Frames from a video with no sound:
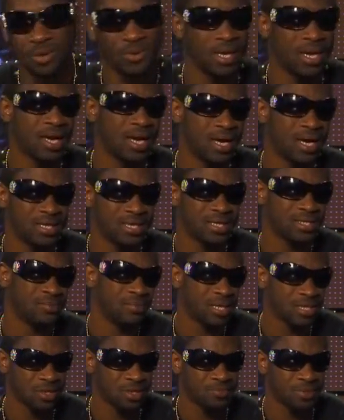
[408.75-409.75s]
But when an
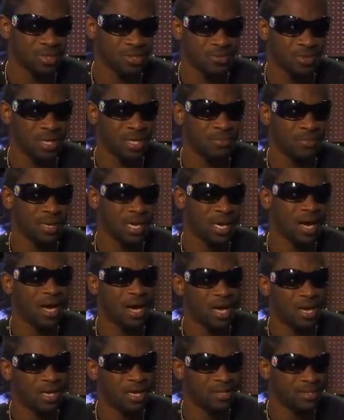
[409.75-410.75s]
artist mash up is when he make
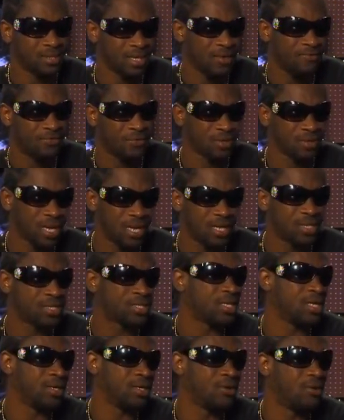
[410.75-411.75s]
all this effort and it
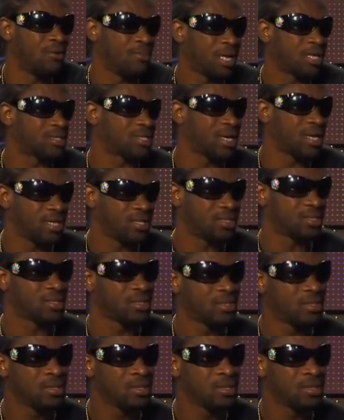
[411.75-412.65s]
still don't make sense.